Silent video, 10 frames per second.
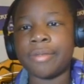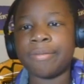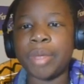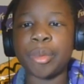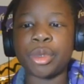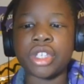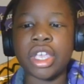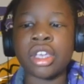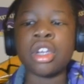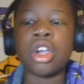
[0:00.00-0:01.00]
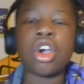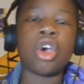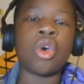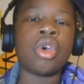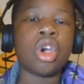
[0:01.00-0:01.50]
people saying,
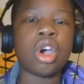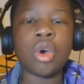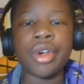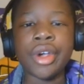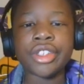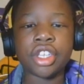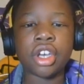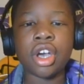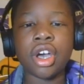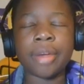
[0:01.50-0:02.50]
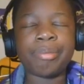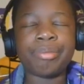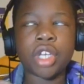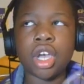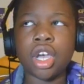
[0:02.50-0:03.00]
how did
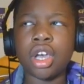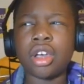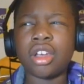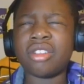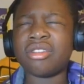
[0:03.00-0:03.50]
I